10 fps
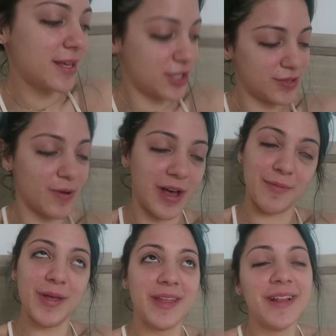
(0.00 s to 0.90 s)
I just woke
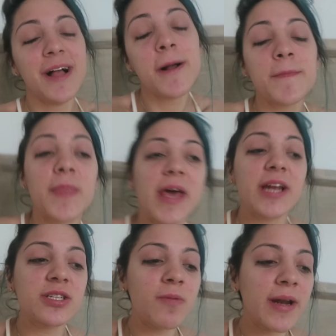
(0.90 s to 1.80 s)
up. And
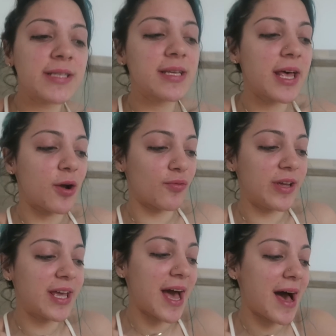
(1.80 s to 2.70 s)
I just wanted to like
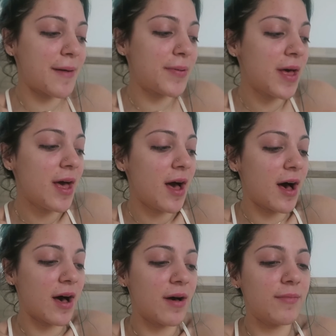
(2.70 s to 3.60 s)
recap
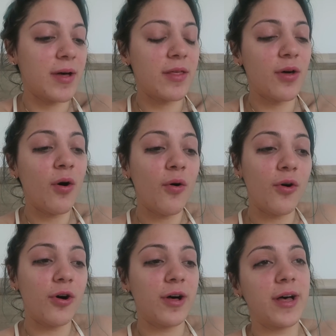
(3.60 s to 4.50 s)
um, the
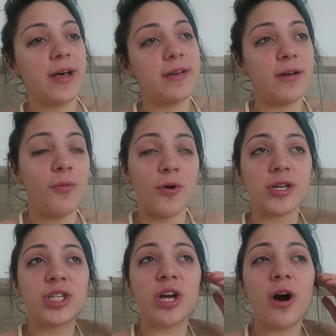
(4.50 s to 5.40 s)
whole
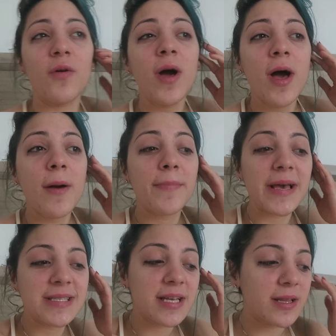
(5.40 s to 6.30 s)
award show.
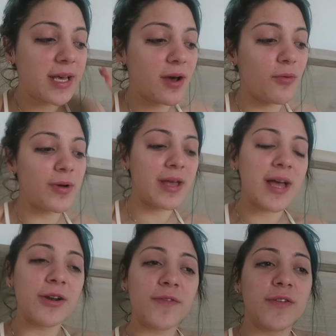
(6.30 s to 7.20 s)
Basically,
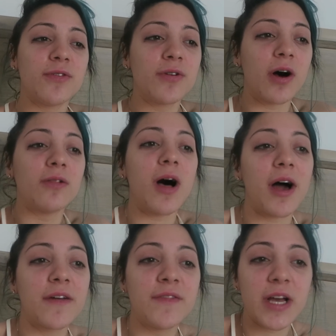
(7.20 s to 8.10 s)
we interviewed a
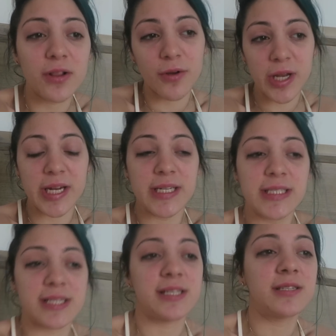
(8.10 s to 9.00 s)
lot of Nickelodeon and
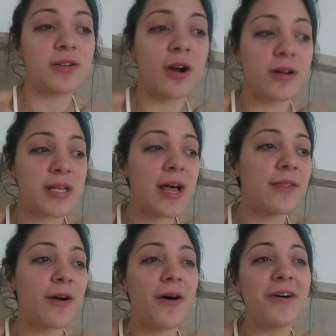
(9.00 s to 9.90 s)
Disney stars,
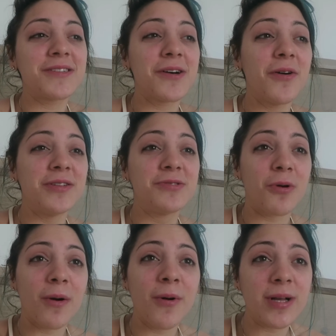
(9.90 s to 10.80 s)
and they're all so
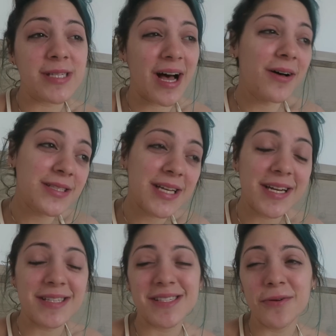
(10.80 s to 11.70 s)
adorable and talented
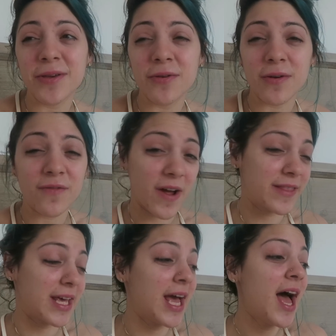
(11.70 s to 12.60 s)
and so cute and
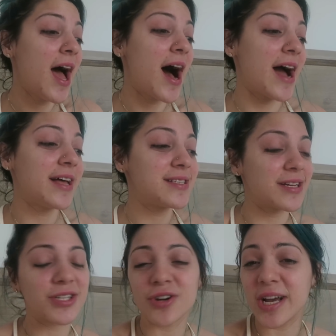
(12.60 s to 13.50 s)
friendly. I had
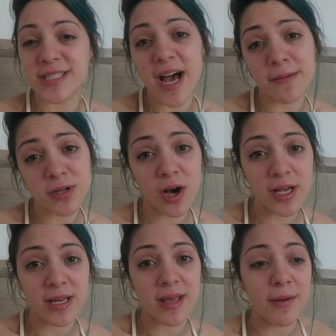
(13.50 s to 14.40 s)
such a great time
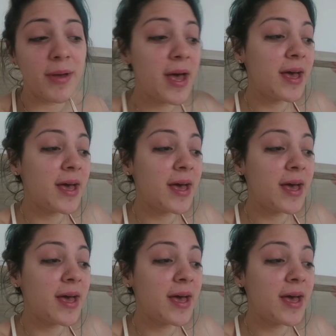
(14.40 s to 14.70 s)
talking to them.